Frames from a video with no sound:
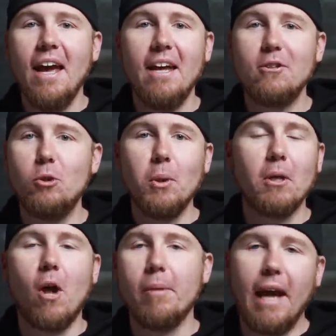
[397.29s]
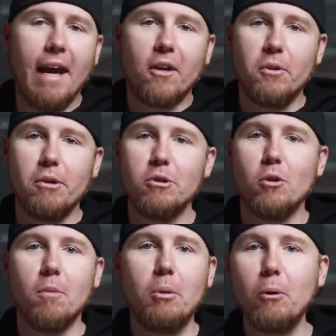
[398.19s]
and it's doing it all mechanically. There's
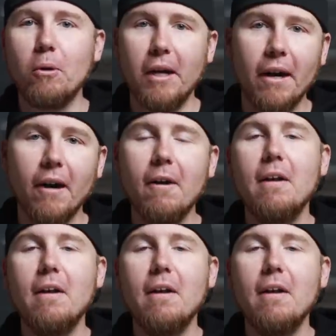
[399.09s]
no computer here.